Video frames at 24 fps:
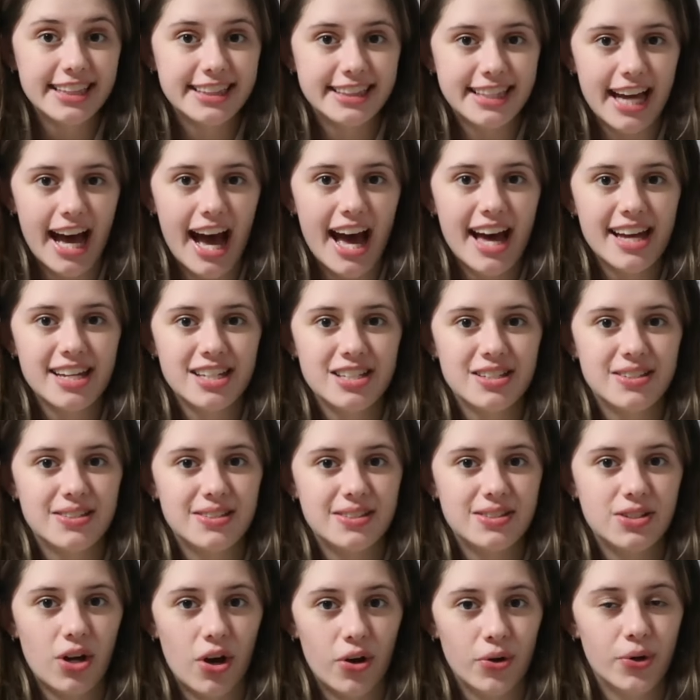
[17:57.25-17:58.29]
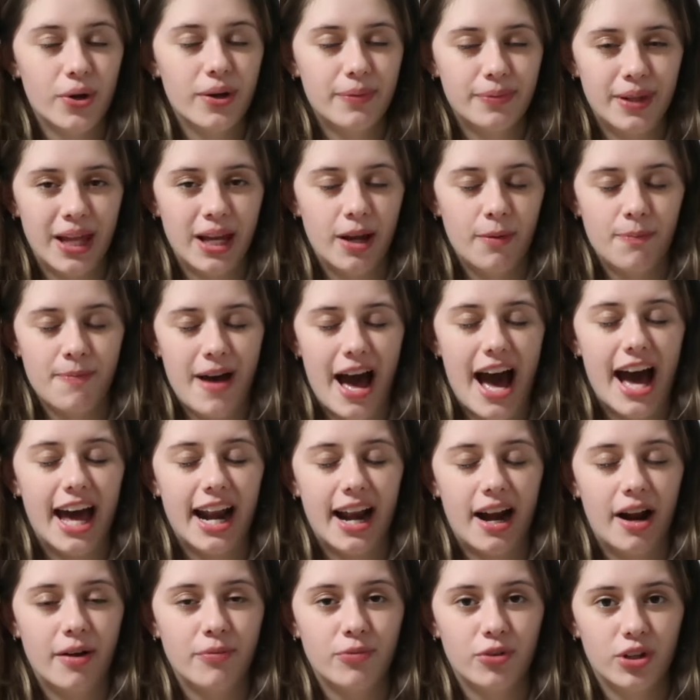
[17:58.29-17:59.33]
That is so like bad
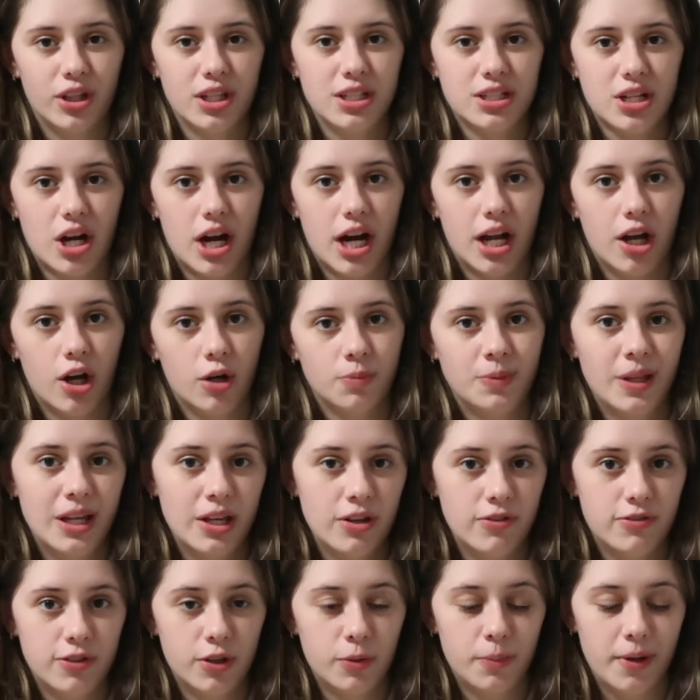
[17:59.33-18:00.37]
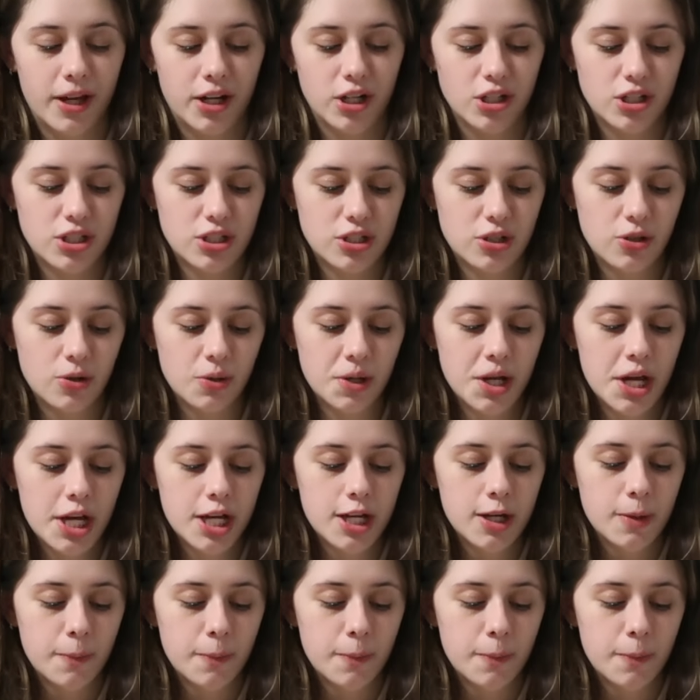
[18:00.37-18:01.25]
and I'm really sorry. I hope that you feel better soon.